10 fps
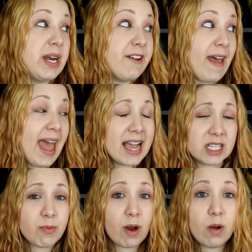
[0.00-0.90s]
But if
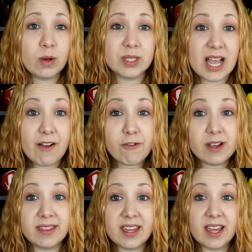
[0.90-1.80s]
Hasbro owns
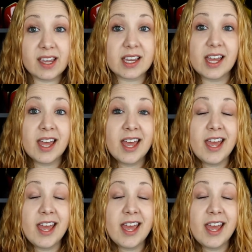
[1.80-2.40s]
everything,